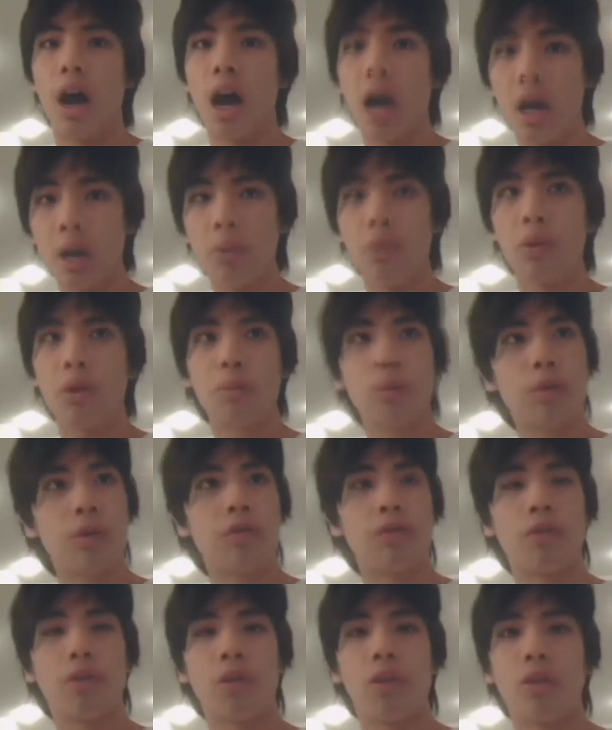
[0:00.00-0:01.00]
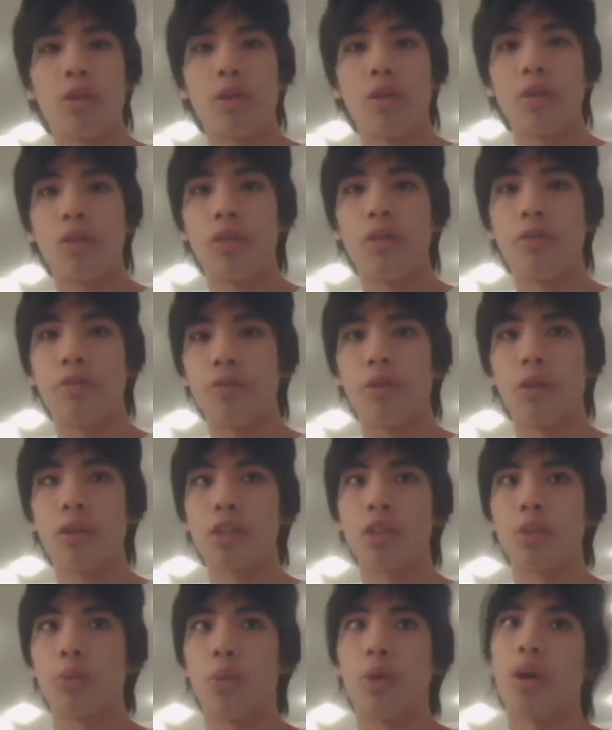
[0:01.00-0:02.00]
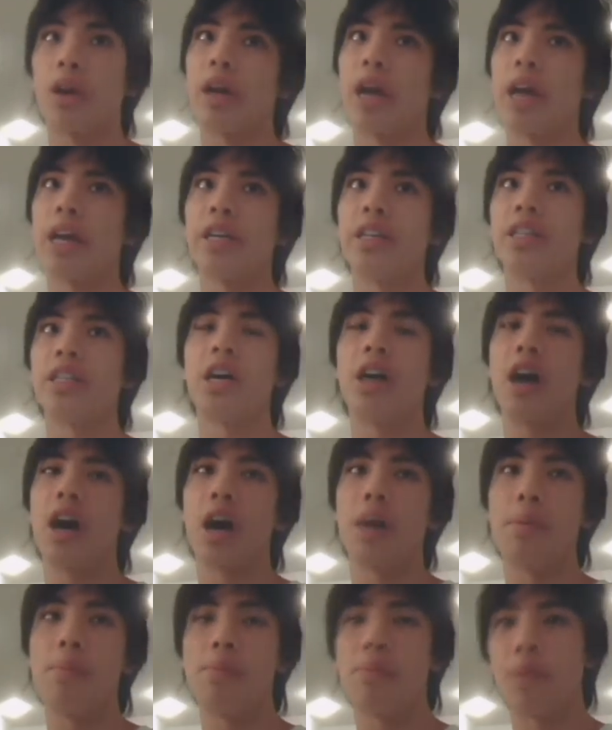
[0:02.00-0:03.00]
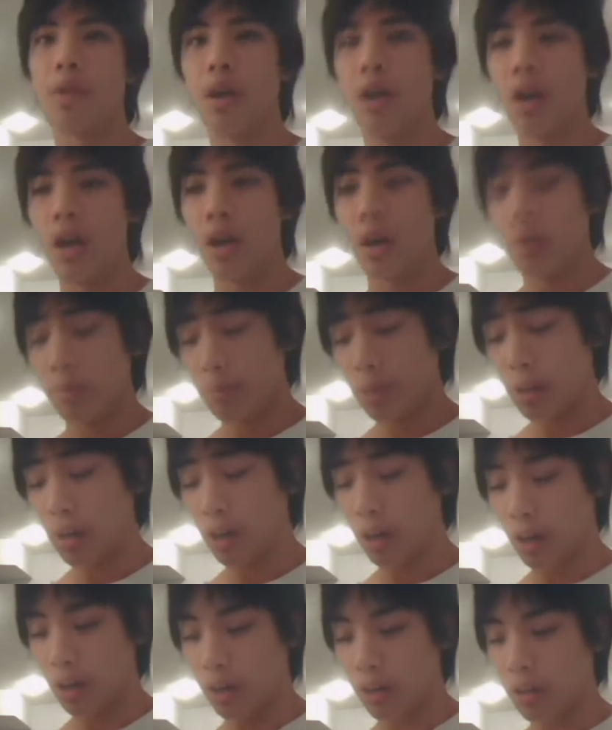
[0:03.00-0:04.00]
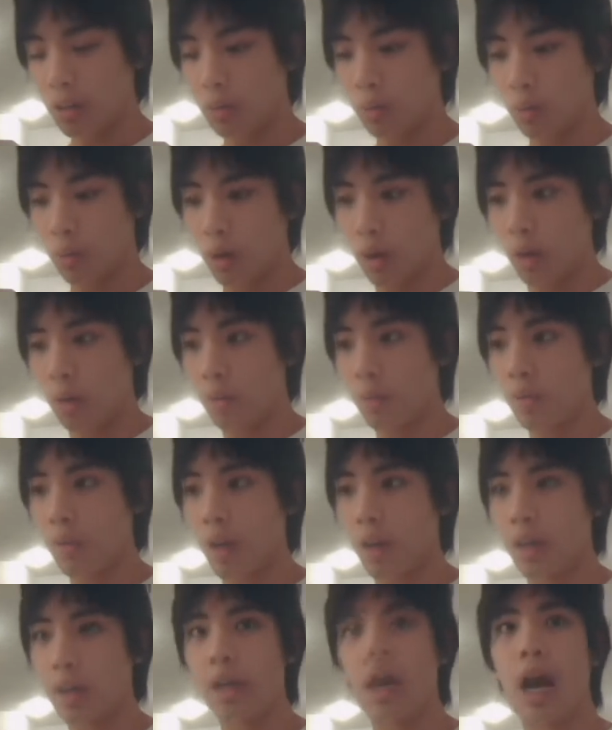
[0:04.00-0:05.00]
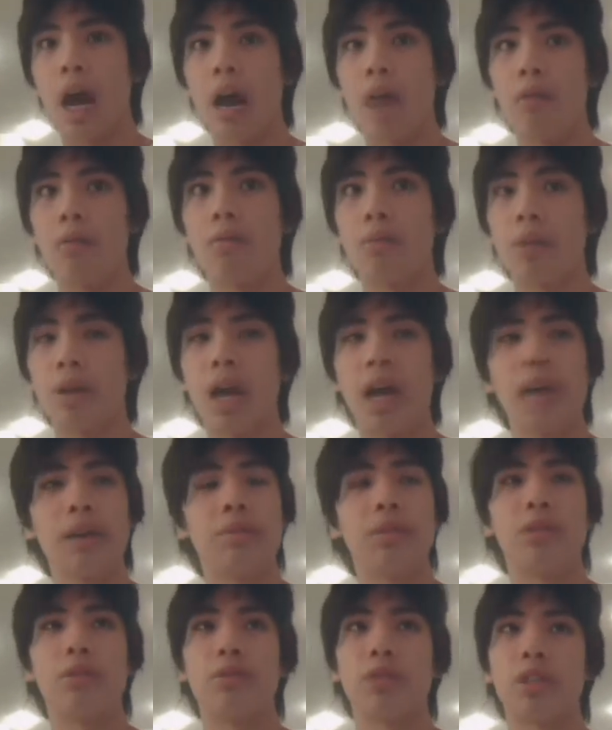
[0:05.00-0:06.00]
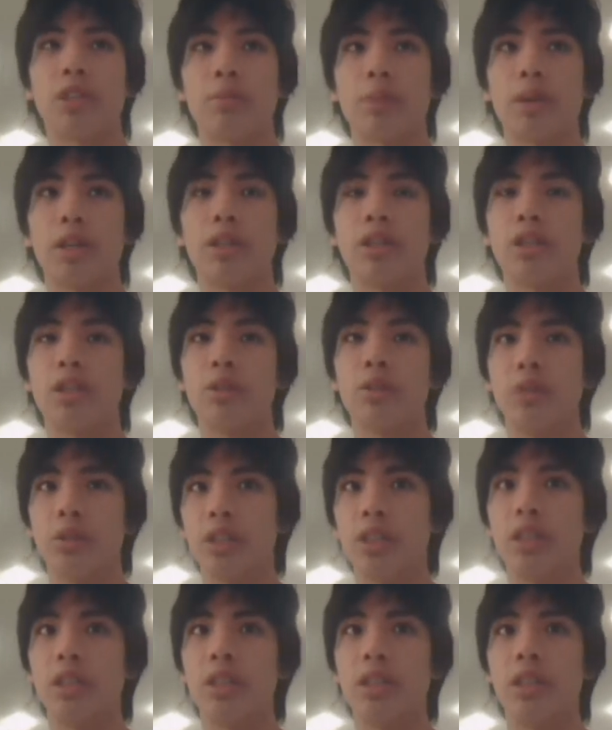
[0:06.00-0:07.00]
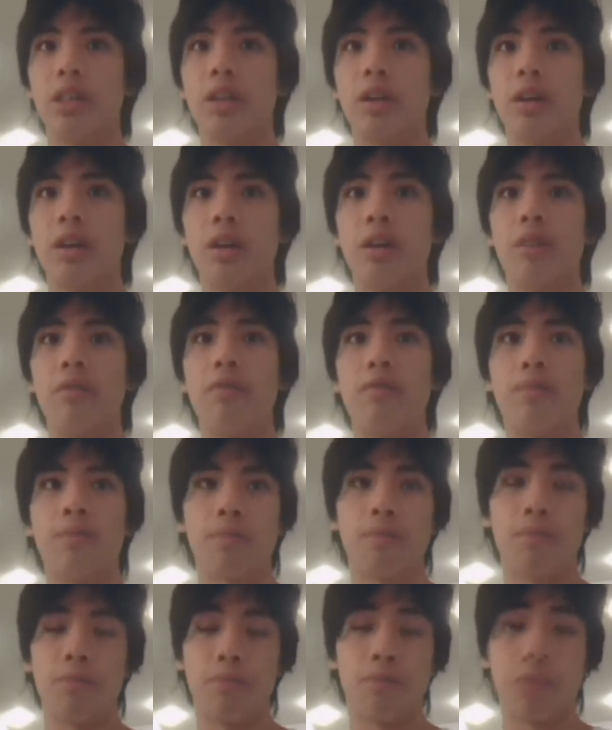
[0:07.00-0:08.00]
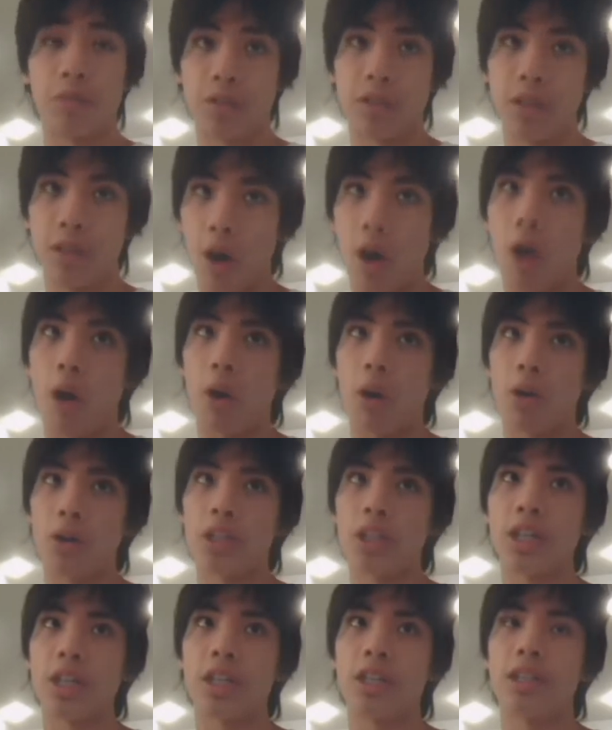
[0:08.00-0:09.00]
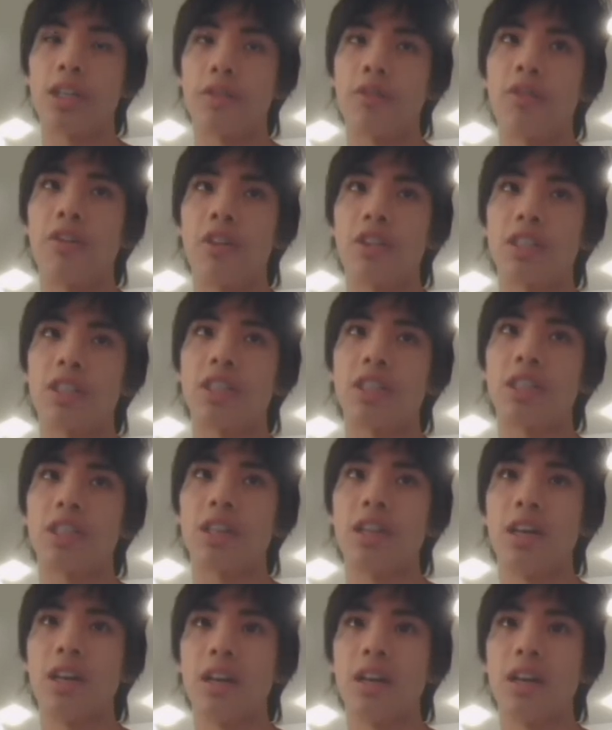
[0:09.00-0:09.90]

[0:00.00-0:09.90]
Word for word: I would prefer the first one any time. Because, well, then I would be happy to explain to you the large difference